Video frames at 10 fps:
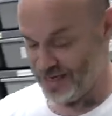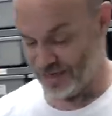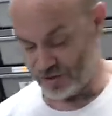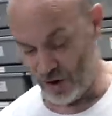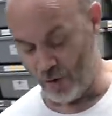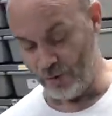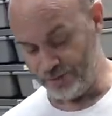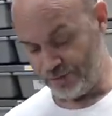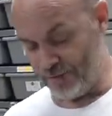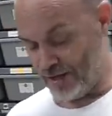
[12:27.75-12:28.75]
So
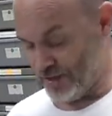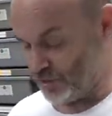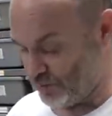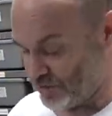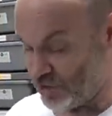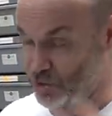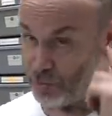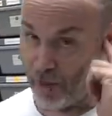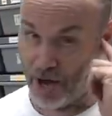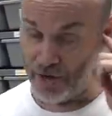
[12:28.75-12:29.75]
this was the
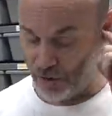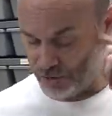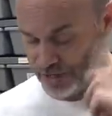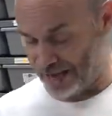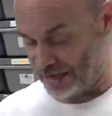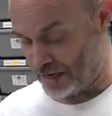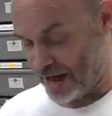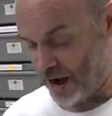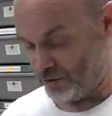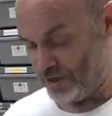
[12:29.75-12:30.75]
spot nose het
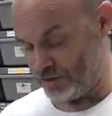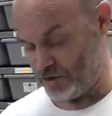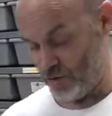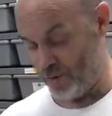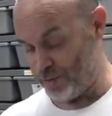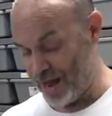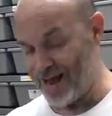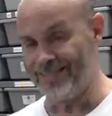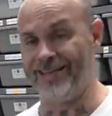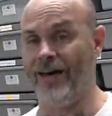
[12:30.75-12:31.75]
clown to a
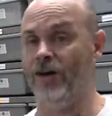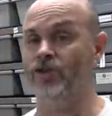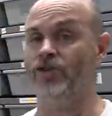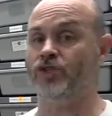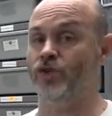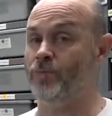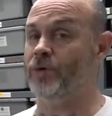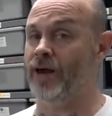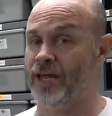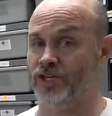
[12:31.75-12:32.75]
pastel
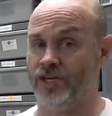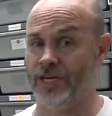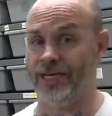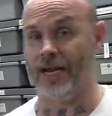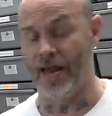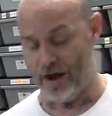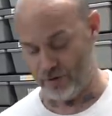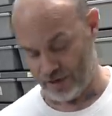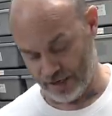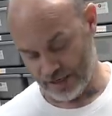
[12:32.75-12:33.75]
super enchi clown.